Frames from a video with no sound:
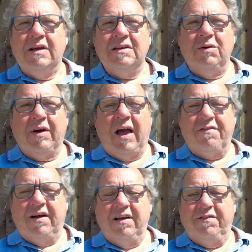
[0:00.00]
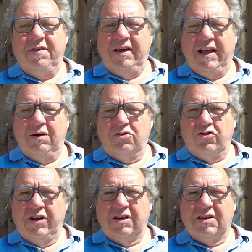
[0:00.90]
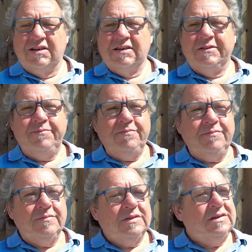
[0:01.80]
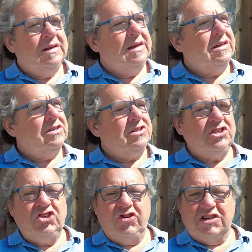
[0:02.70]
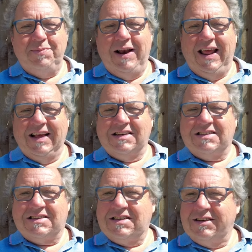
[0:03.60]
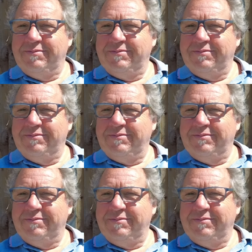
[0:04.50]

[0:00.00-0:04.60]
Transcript: Little cafe out there, I think, get a little drink. Yeah, just to stretch my legs.